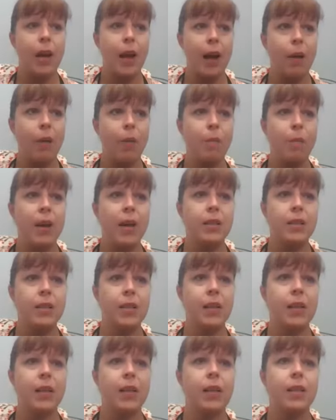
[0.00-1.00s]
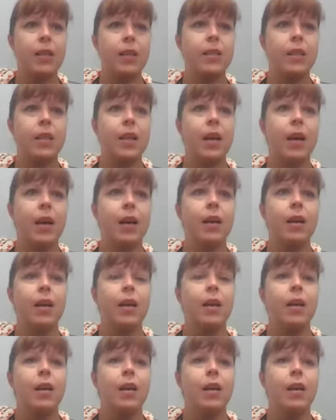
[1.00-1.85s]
amazing it is that